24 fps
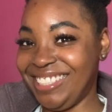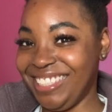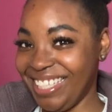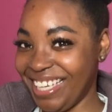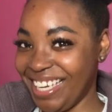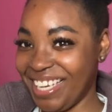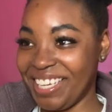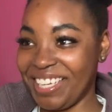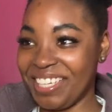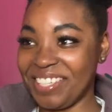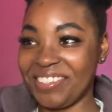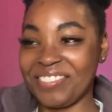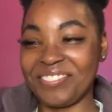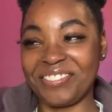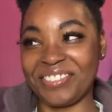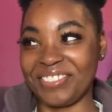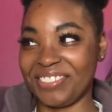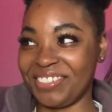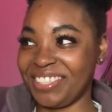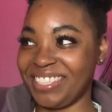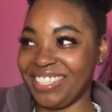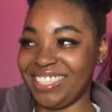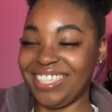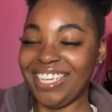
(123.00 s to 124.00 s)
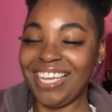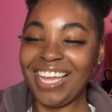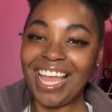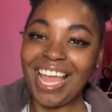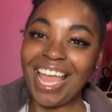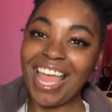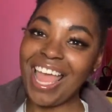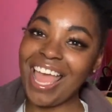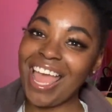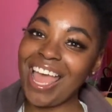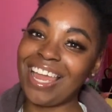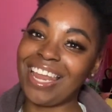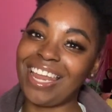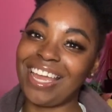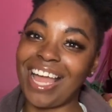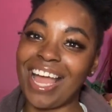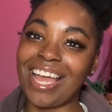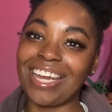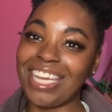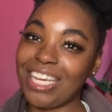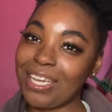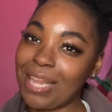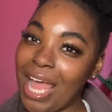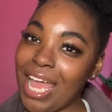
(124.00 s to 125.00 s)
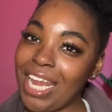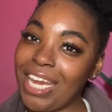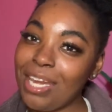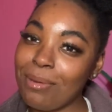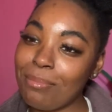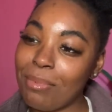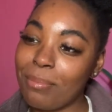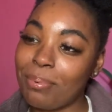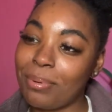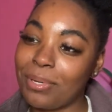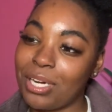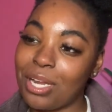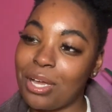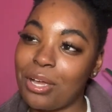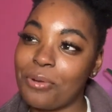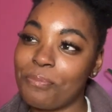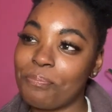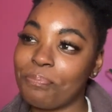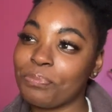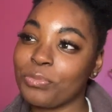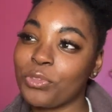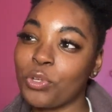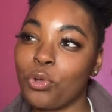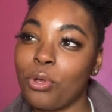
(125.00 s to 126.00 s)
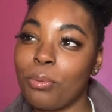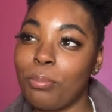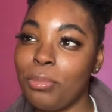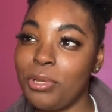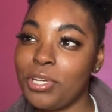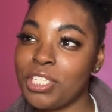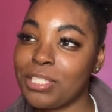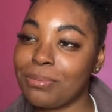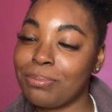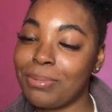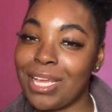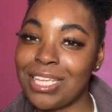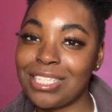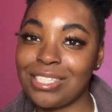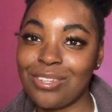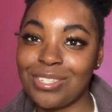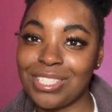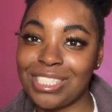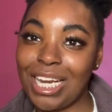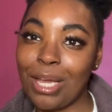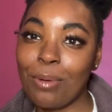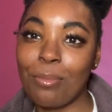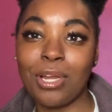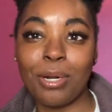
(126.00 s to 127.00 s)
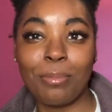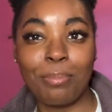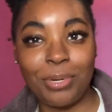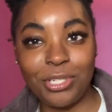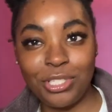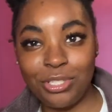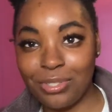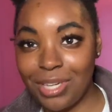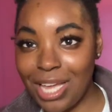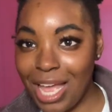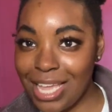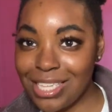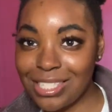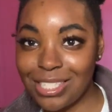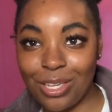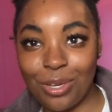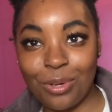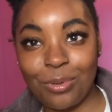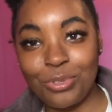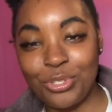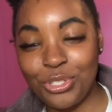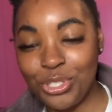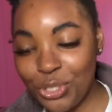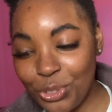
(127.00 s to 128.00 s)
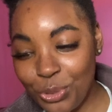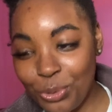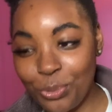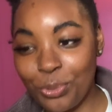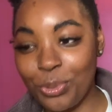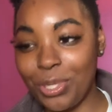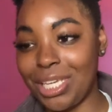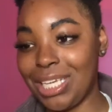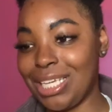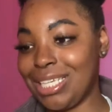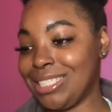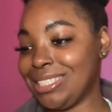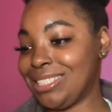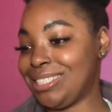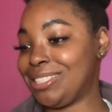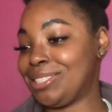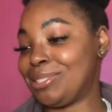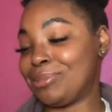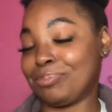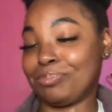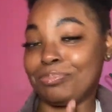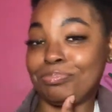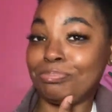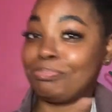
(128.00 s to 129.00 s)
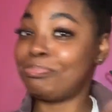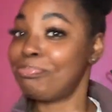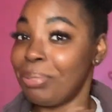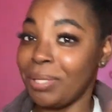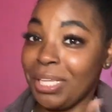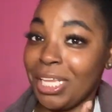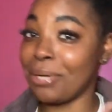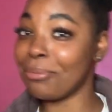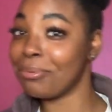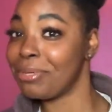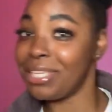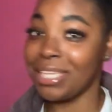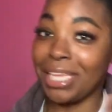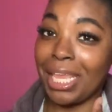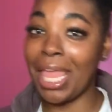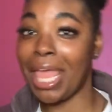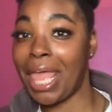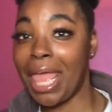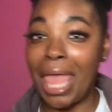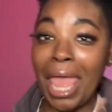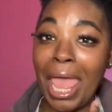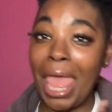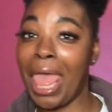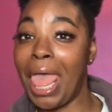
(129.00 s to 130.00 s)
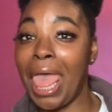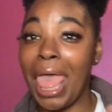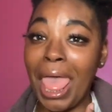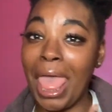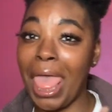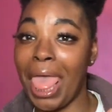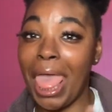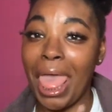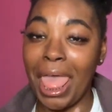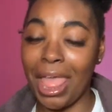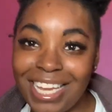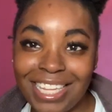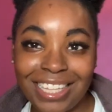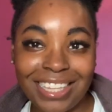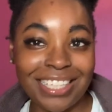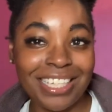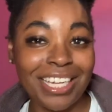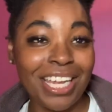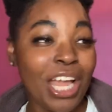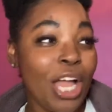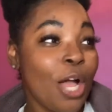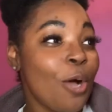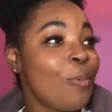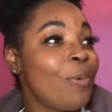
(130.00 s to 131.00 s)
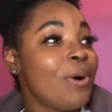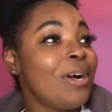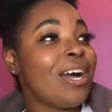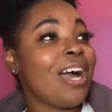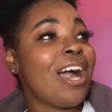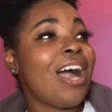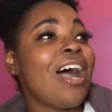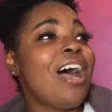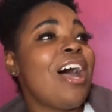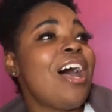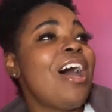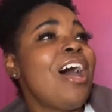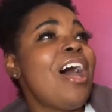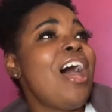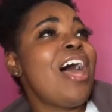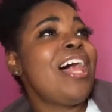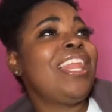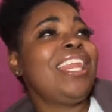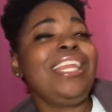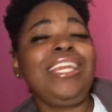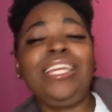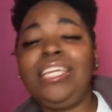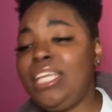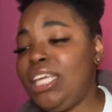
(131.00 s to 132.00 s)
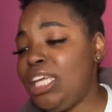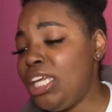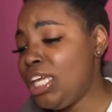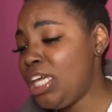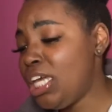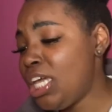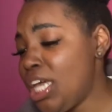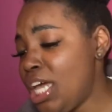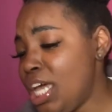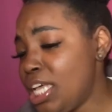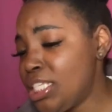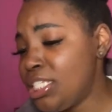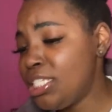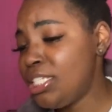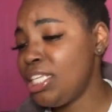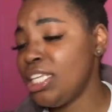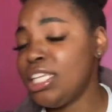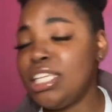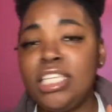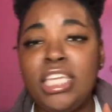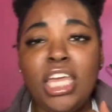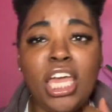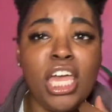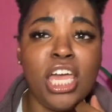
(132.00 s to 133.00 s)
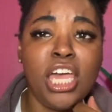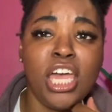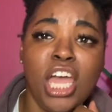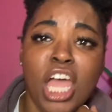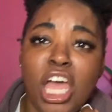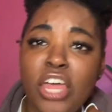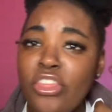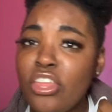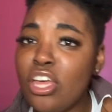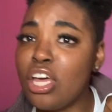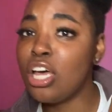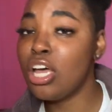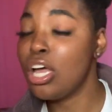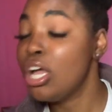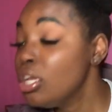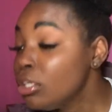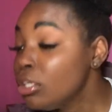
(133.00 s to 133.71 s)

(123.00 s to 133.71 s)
y'all, for real. Like, I need to be put on with beauty supply stores, and I want to put you guys on, too, because, period. We're all in this together.